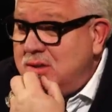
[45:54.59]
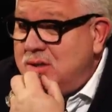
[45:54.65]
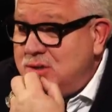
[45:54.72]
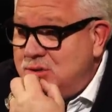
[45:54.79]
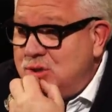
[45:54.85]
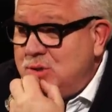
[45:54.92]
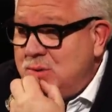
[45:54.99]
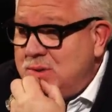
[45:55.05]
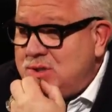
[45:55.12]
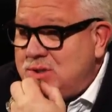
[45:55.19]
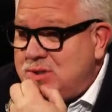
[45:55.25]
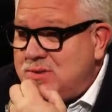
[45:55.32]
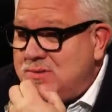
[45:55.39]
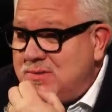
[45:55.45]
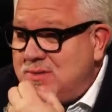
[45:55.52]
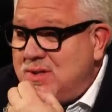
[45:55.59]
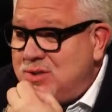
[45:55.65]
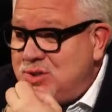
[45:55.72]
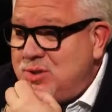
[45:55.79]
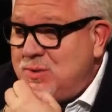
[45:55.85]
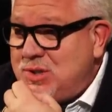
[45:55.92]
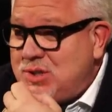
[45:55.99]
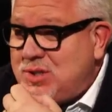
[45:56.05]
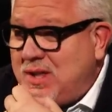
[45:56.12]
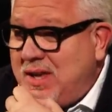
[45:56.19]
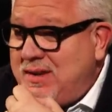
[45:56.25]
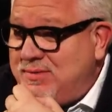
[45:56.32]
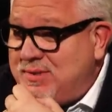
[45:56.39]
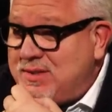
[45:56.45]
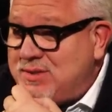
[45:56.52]
The Jewish
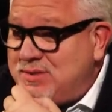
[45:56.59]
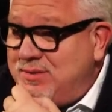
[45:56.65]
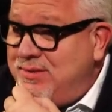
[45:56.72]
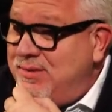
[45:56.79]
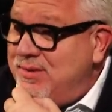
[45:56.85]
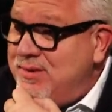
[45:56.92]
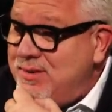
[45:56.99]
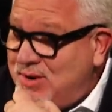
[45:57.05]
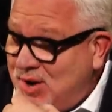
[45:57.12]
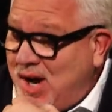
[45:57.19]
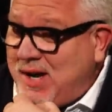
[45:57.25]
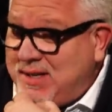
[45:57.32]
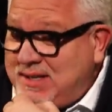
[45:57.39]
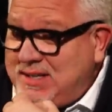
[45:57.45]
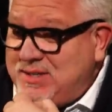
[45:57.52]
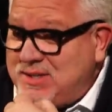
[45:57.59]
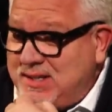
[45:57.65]
life is not easy.